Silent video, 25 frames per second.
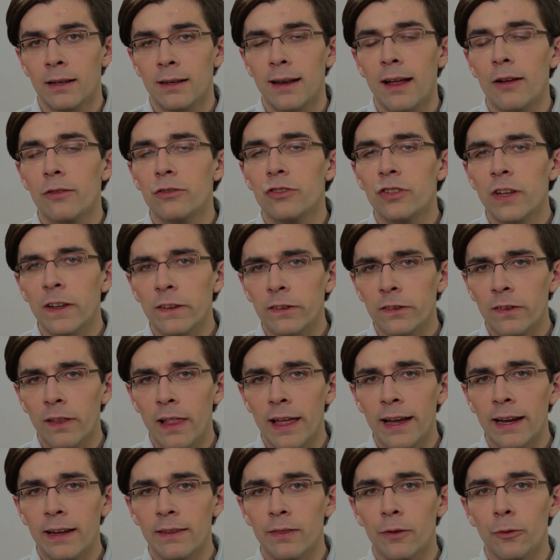Now, just
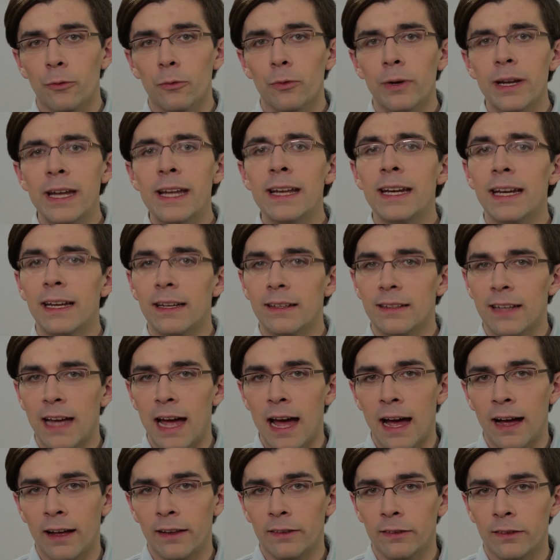like in the reading
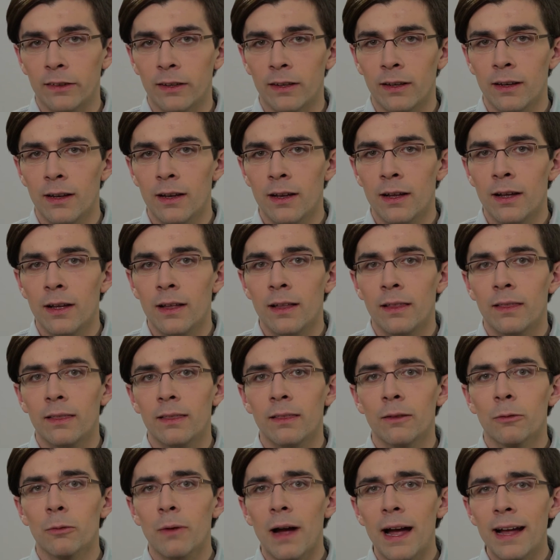task,
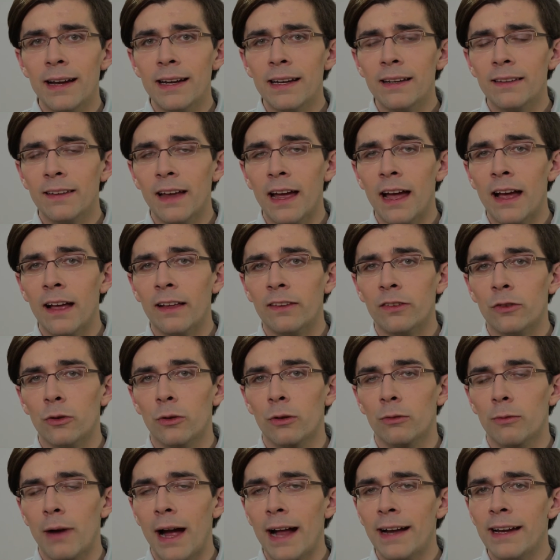the writing task
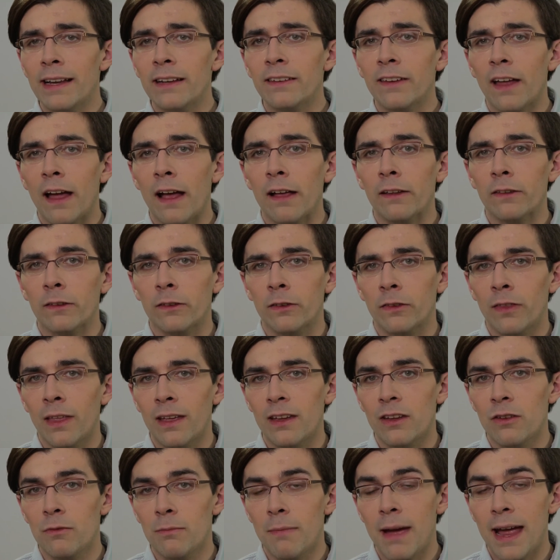or writing tasks
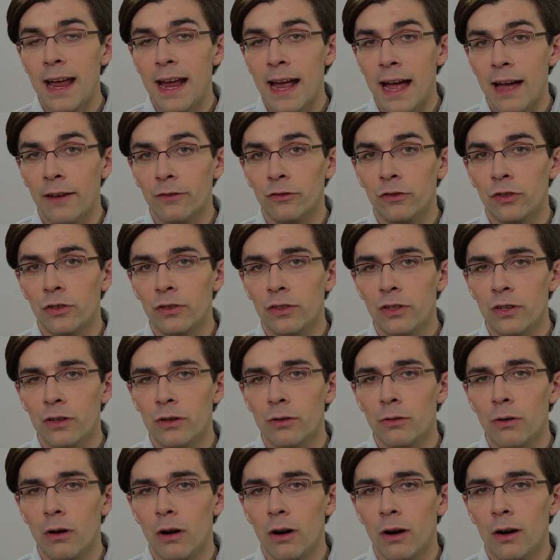that you may have to
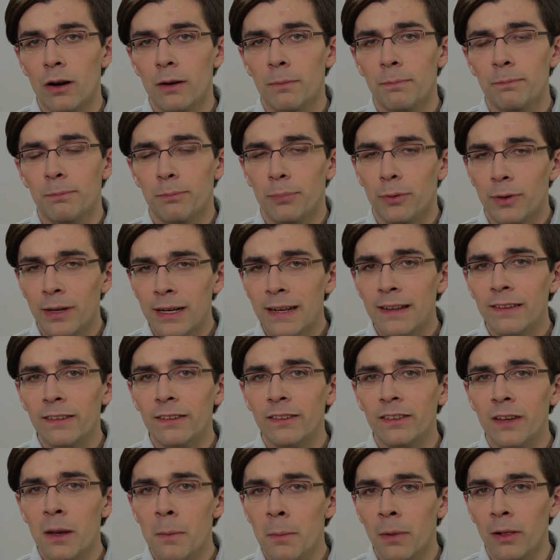do are pretty
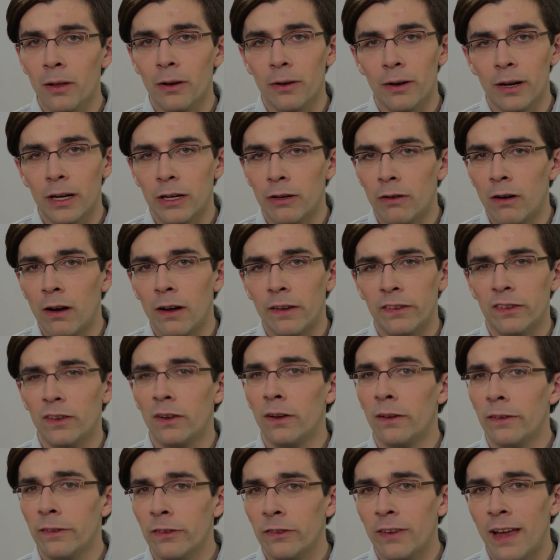similar across
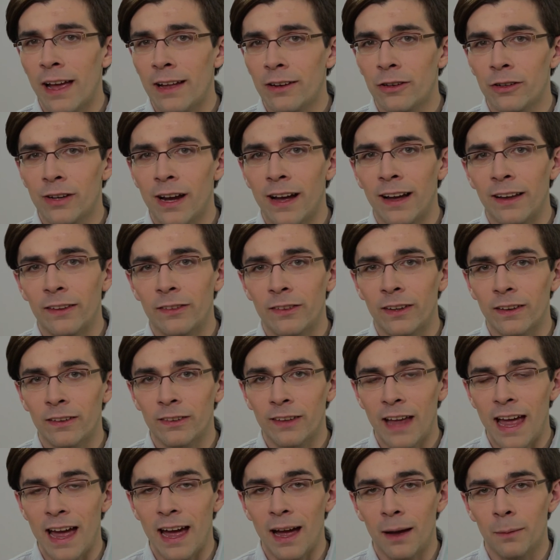all standardized
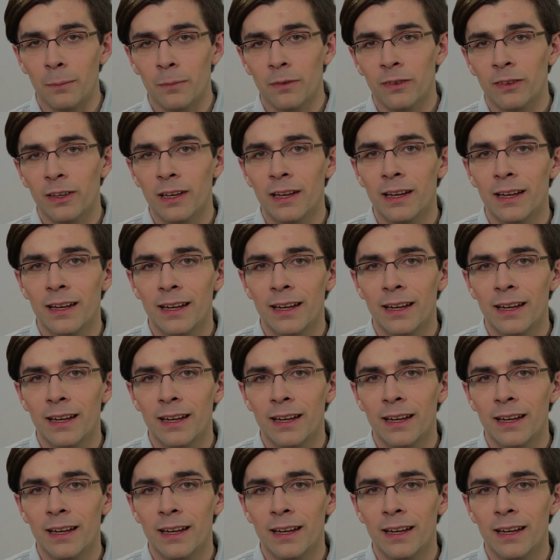exams.